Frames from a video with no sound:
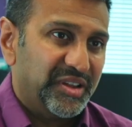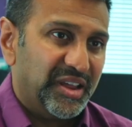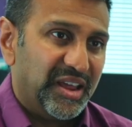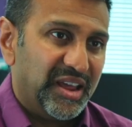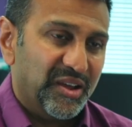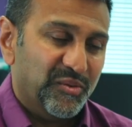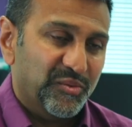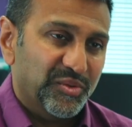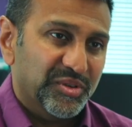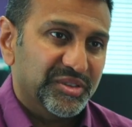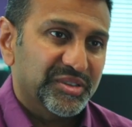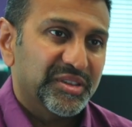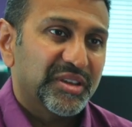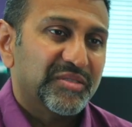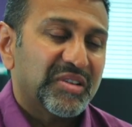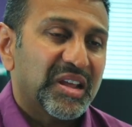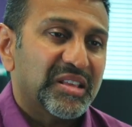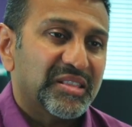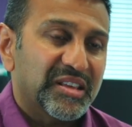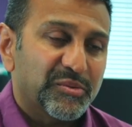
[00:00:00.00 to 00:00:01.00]
here was
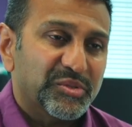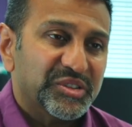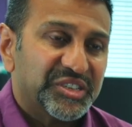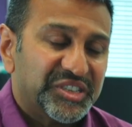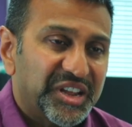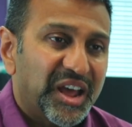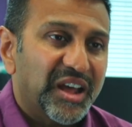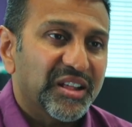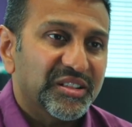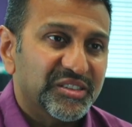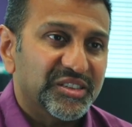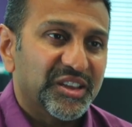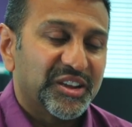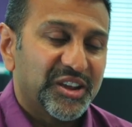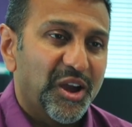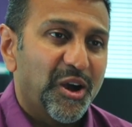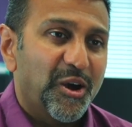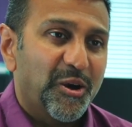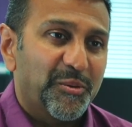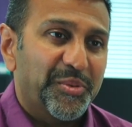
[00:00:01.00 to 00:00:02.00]
there was tons of
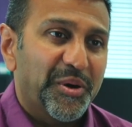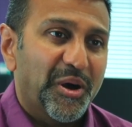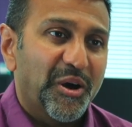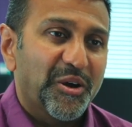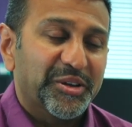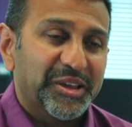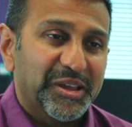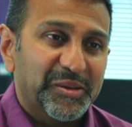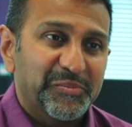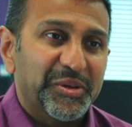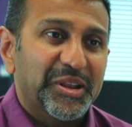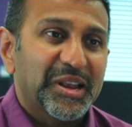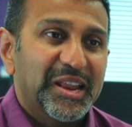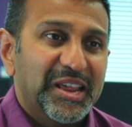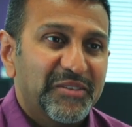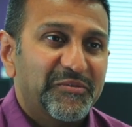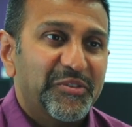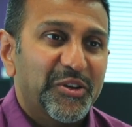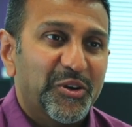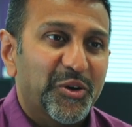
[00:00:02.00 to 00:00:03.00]
car parking.
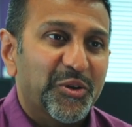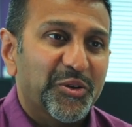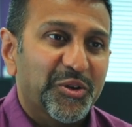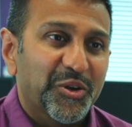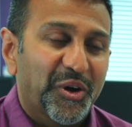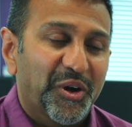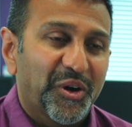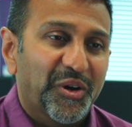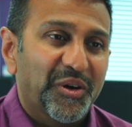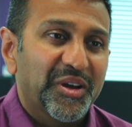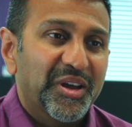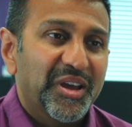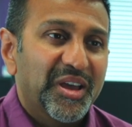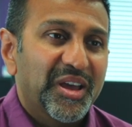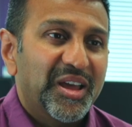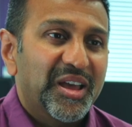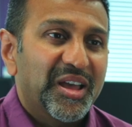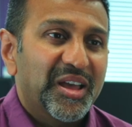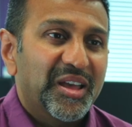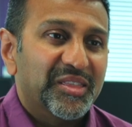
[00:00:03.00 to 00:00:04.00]
Believe it or not,
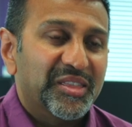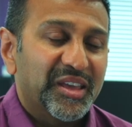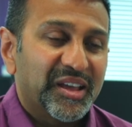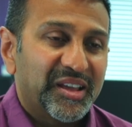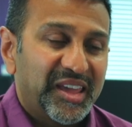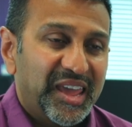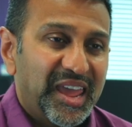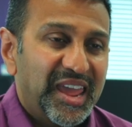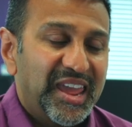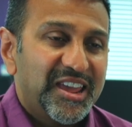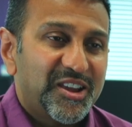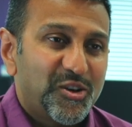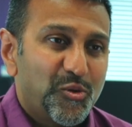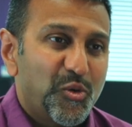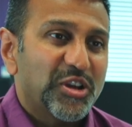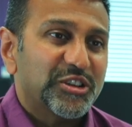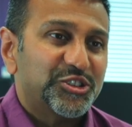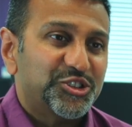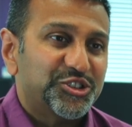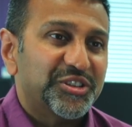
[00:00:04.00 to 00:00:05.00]
the key
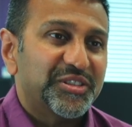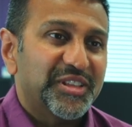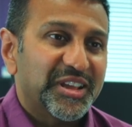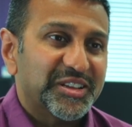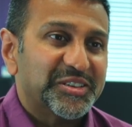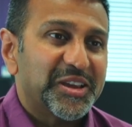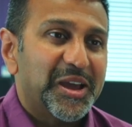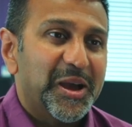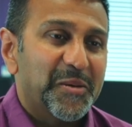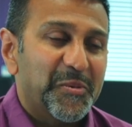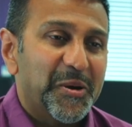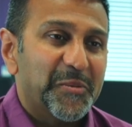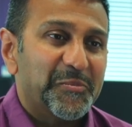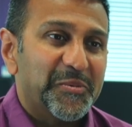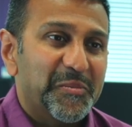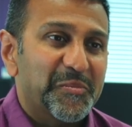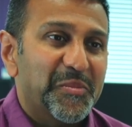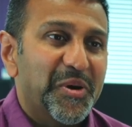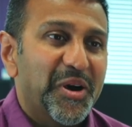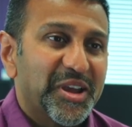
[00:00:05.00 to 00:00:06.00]
question that's come up
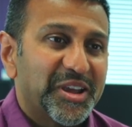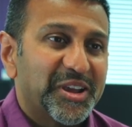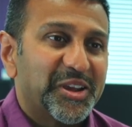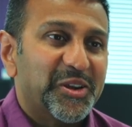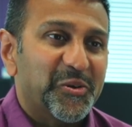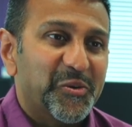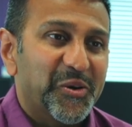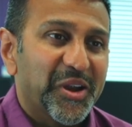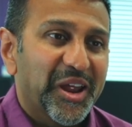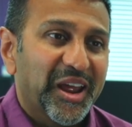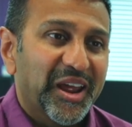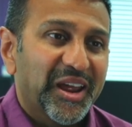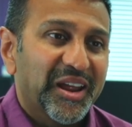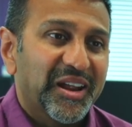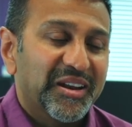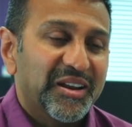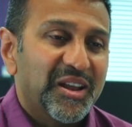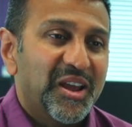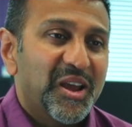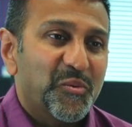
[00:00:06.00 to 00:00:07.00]
in my career
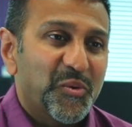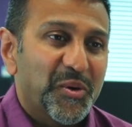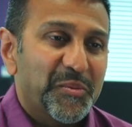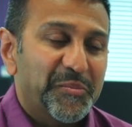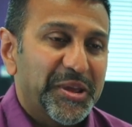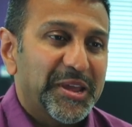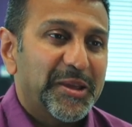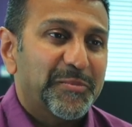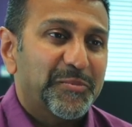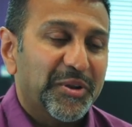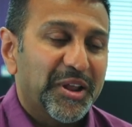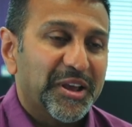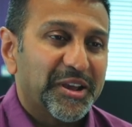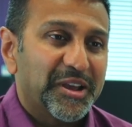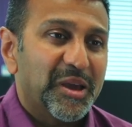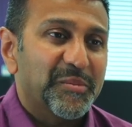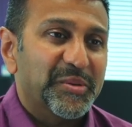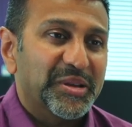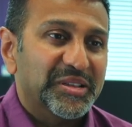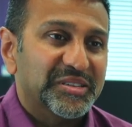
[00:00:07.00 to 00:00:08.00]
when people are
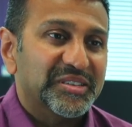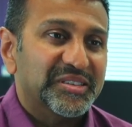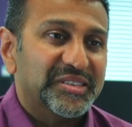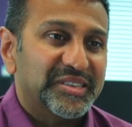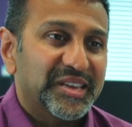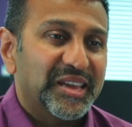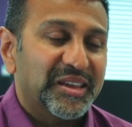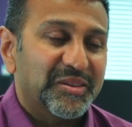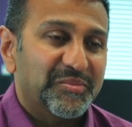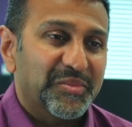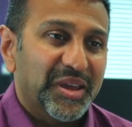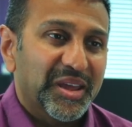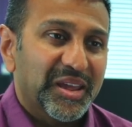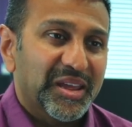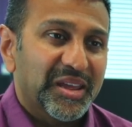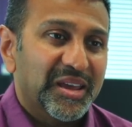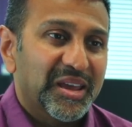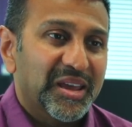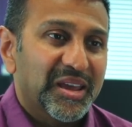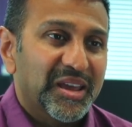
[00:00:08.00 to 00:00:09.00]
coming to see
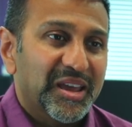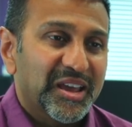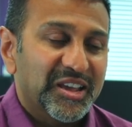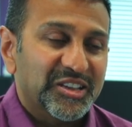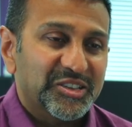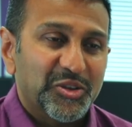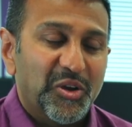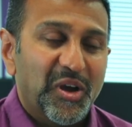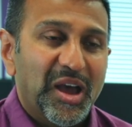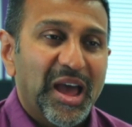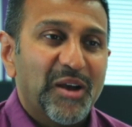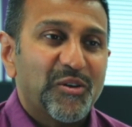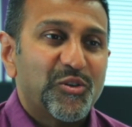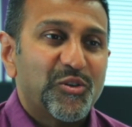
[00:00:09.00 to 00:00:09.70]
me is not how